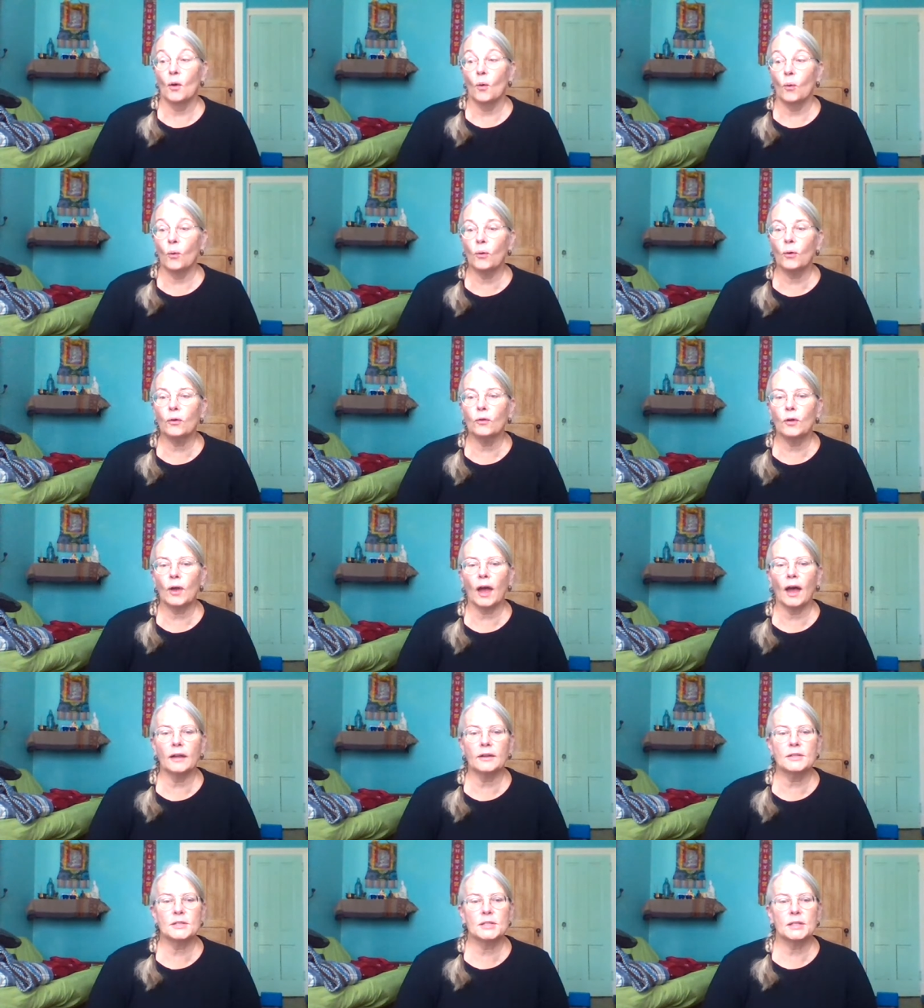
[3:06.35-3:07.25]
Or
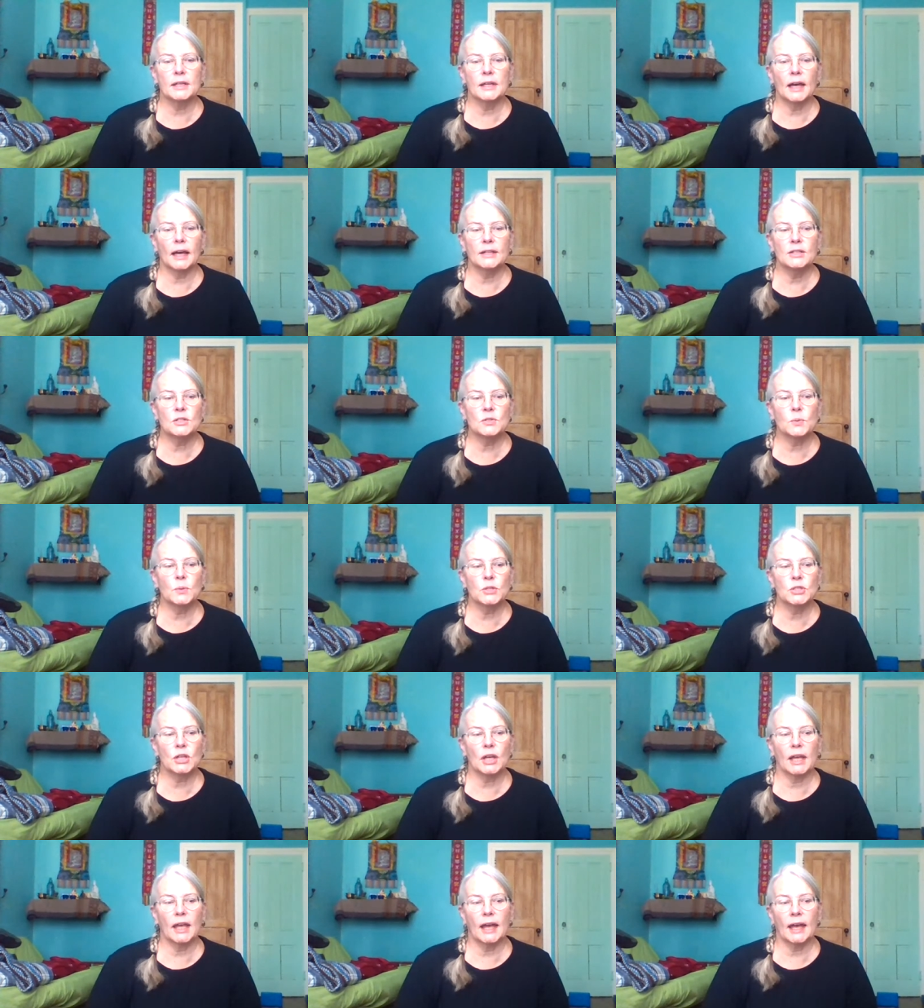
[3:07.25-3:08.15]
honestly, I just wish
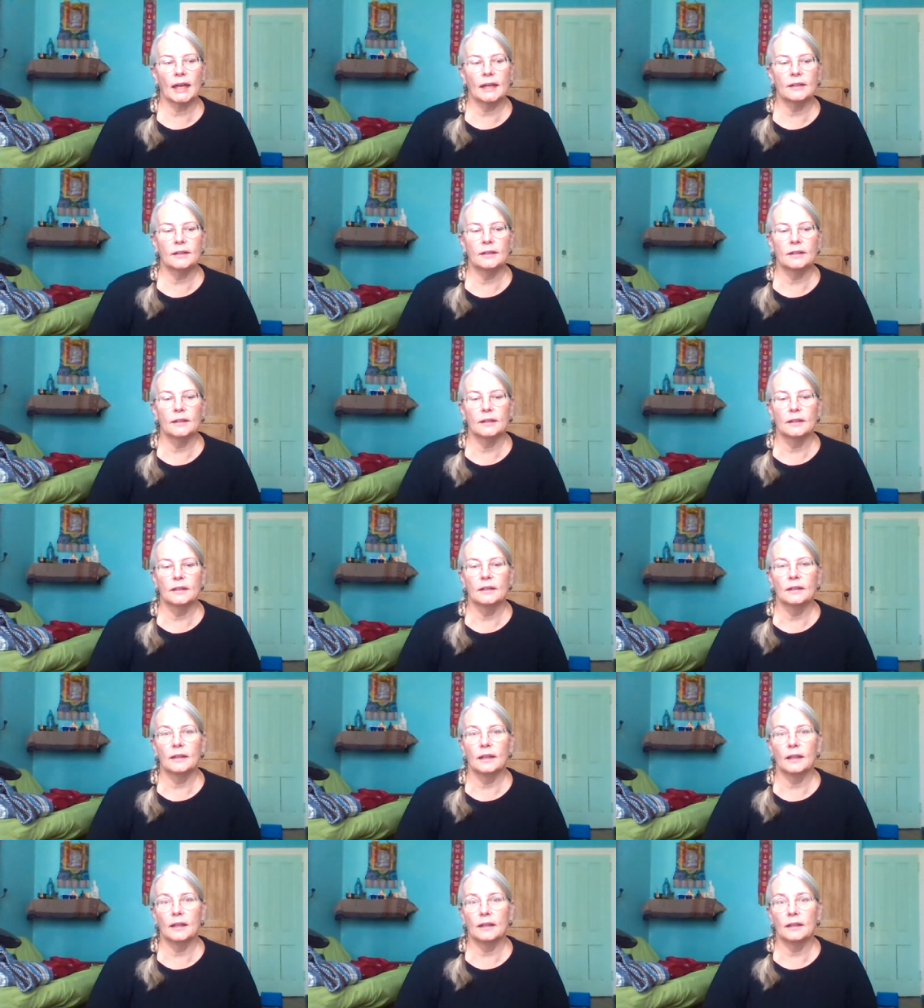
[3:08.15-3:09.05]
I had
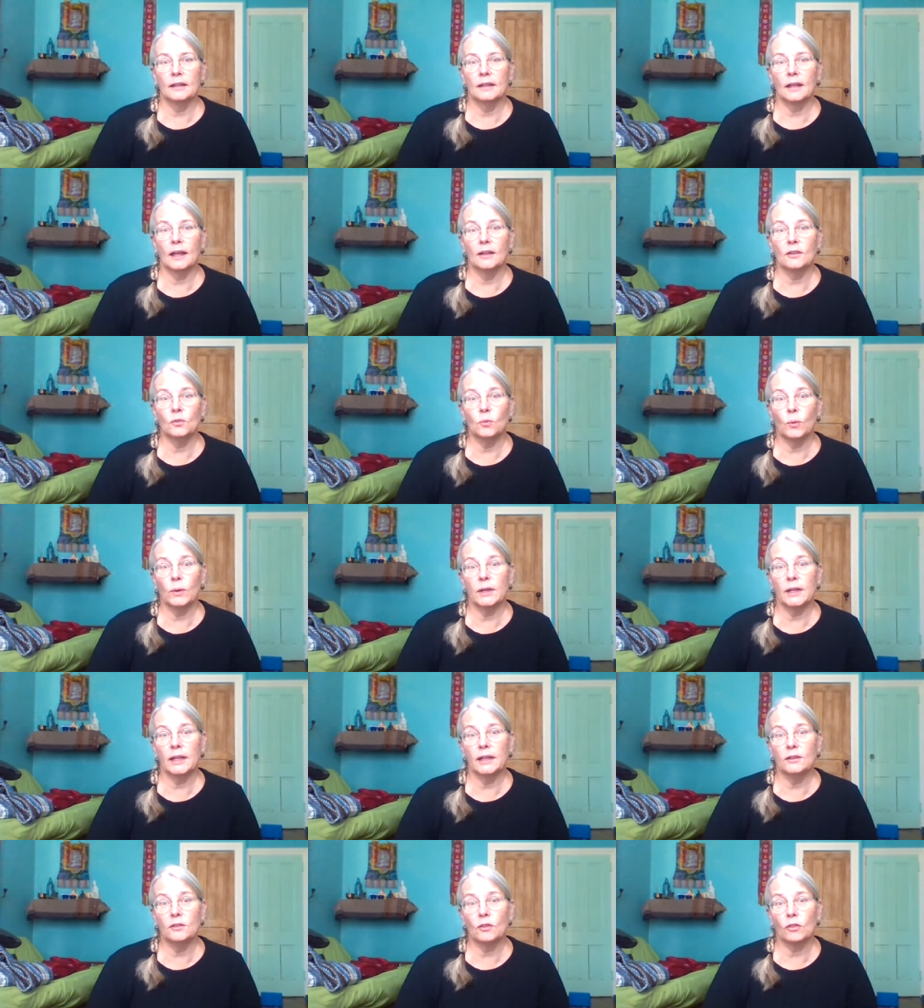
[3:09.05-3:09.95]
a
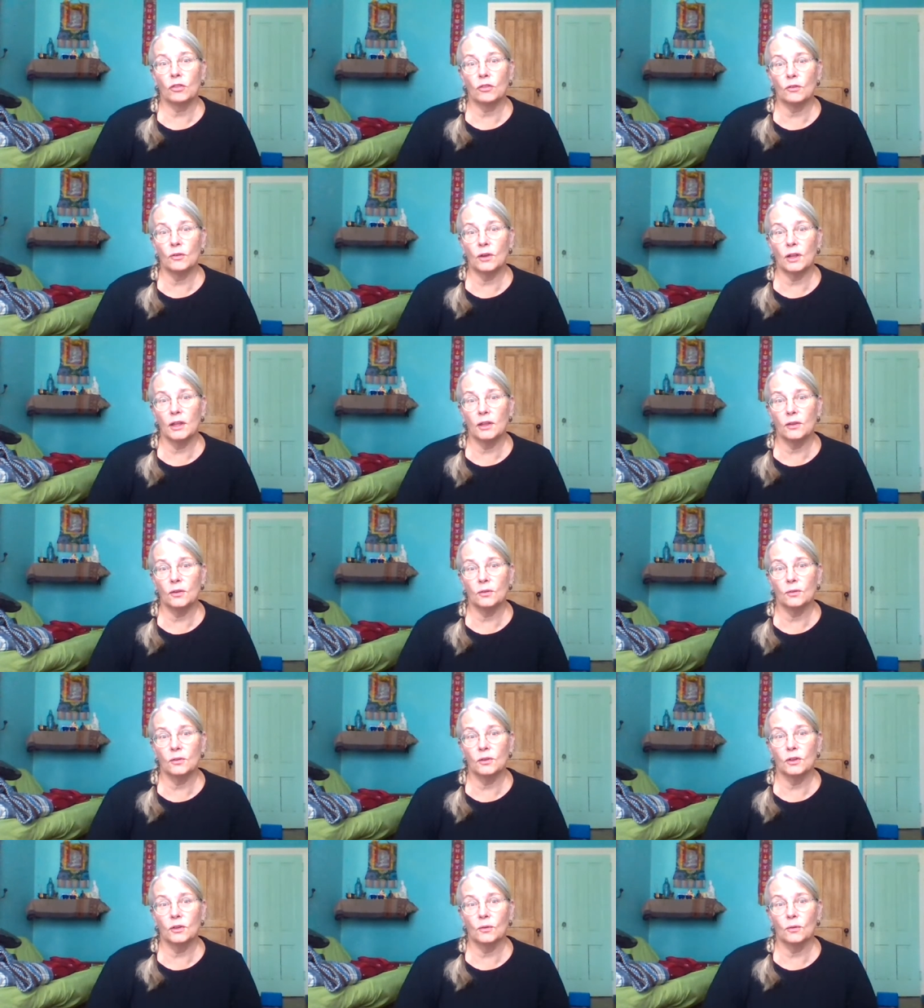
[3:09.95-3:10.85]
20 to 30
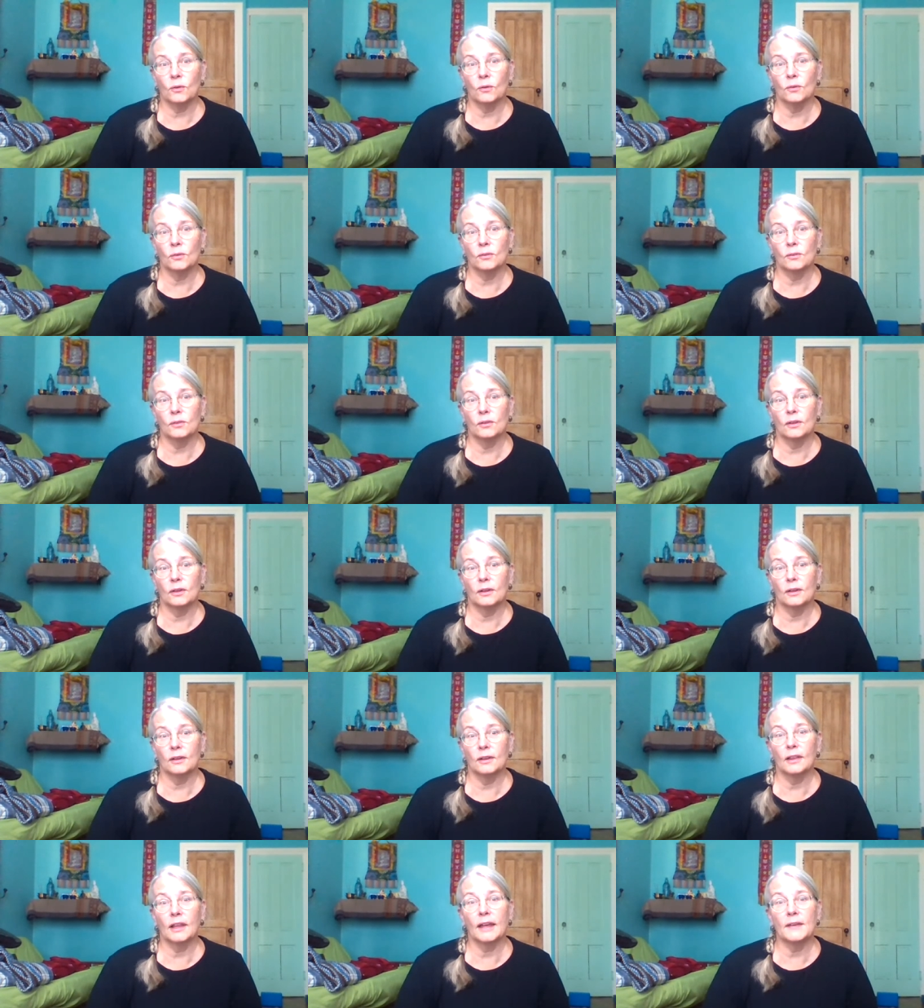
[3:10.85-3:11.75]
year
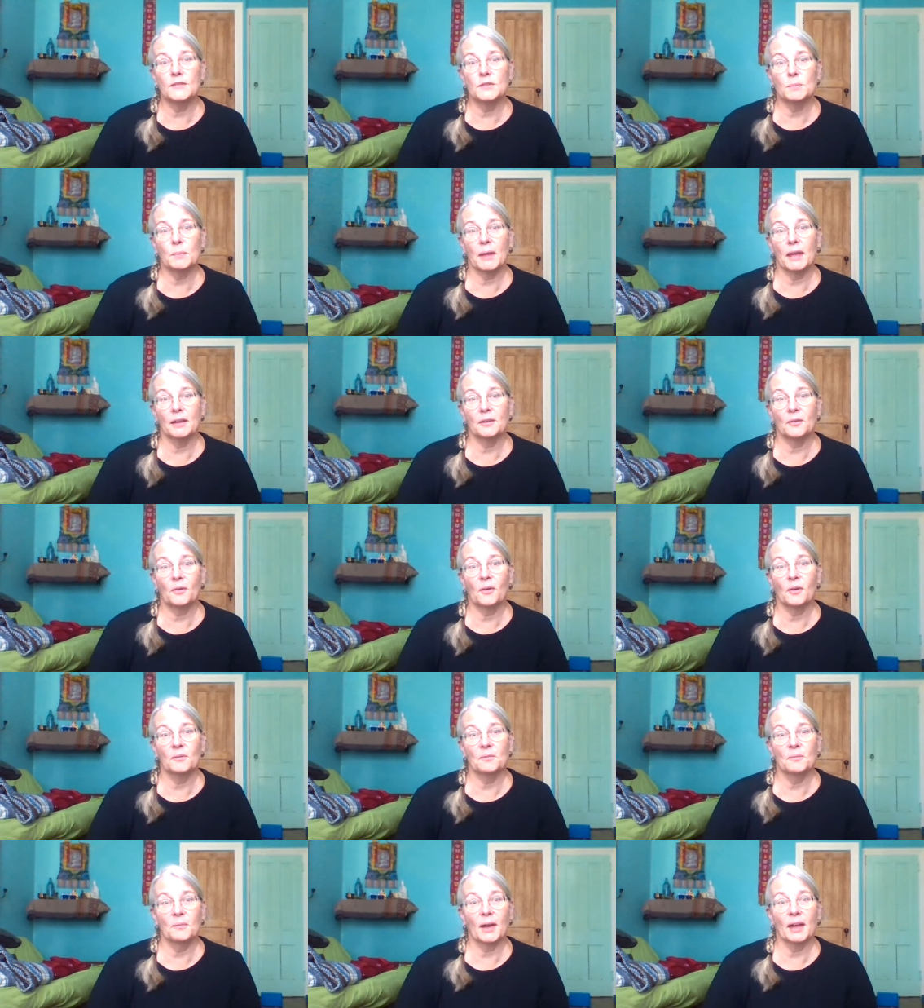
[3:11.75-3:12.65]
lifespan
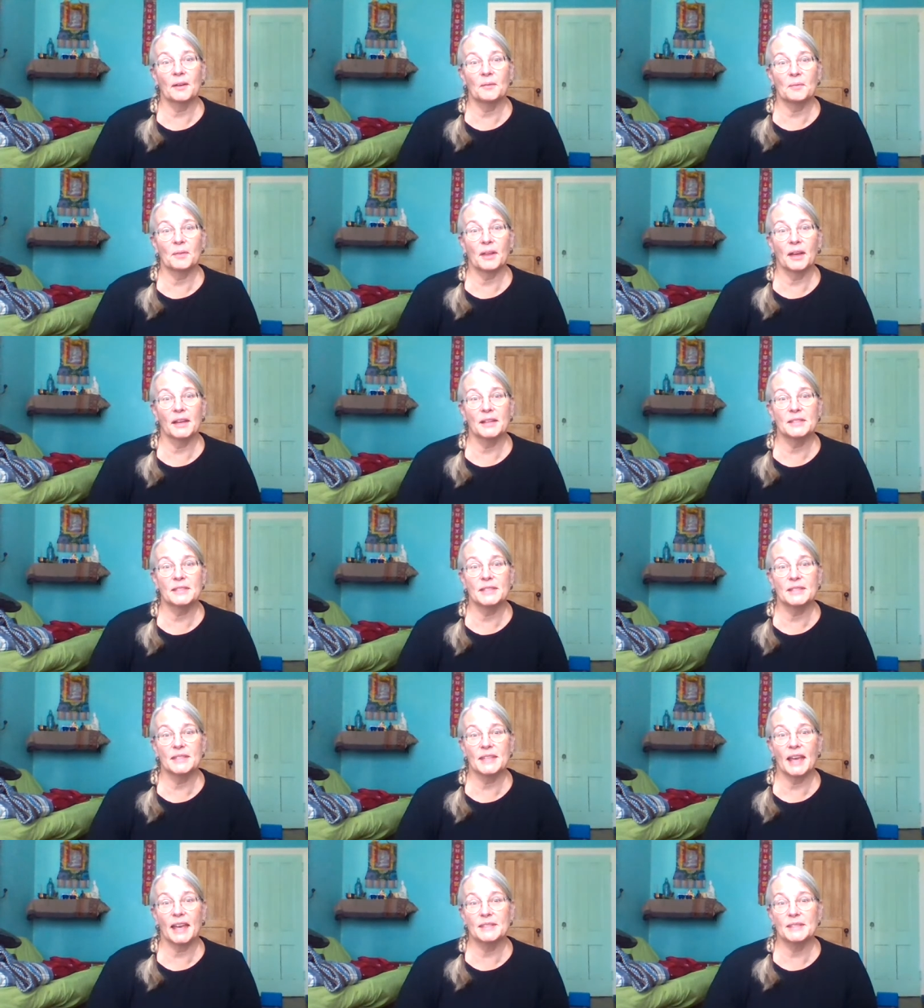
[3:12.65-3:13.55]
on my
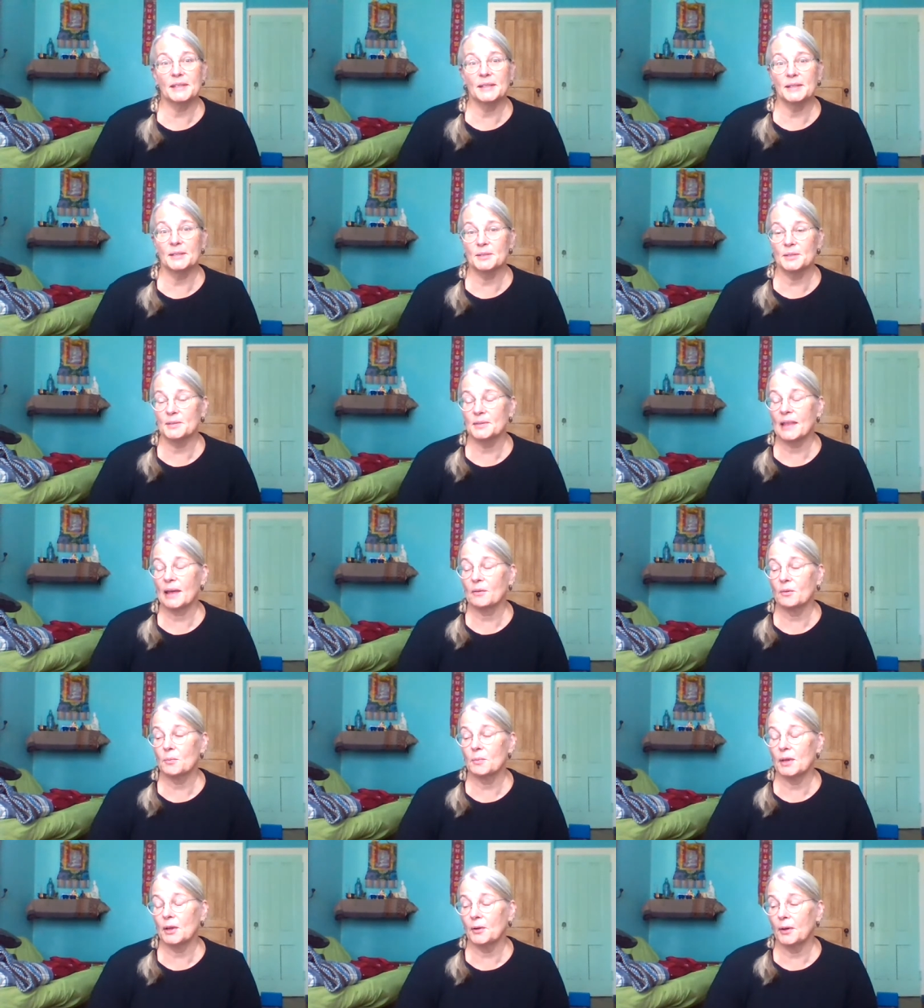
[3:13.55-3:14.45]
appliances as it is. That
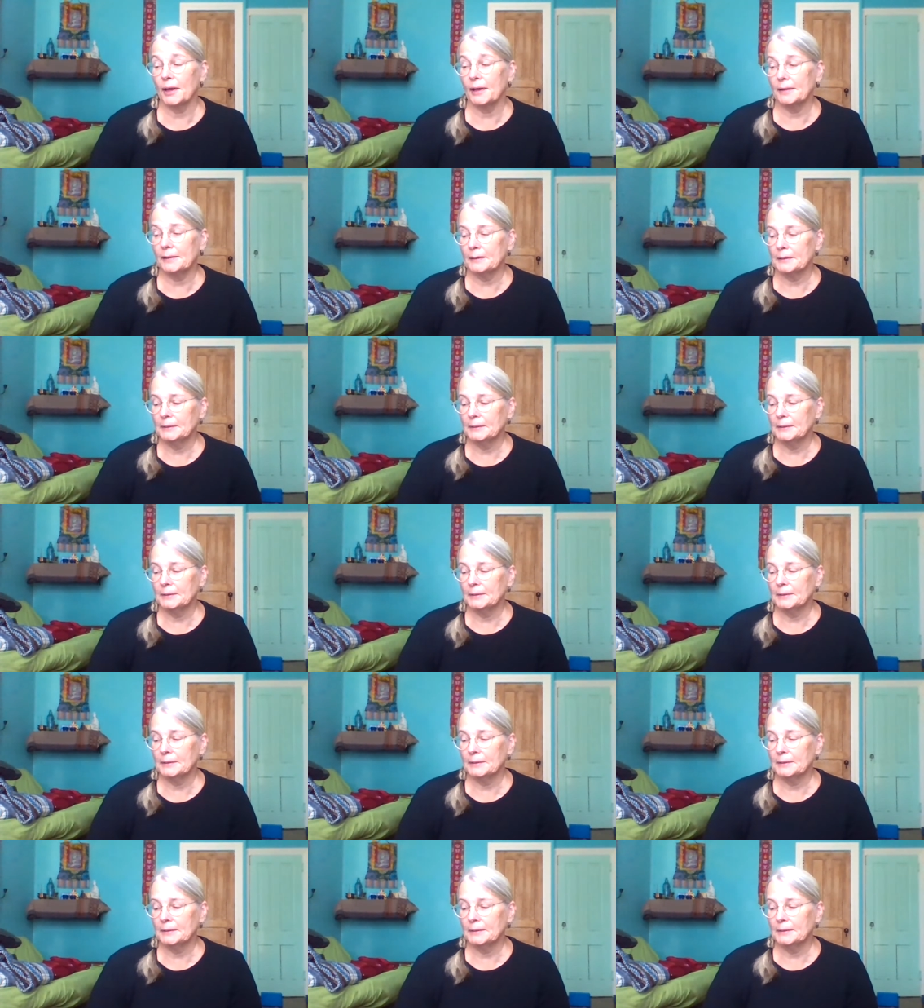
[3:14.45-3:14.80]
would be great.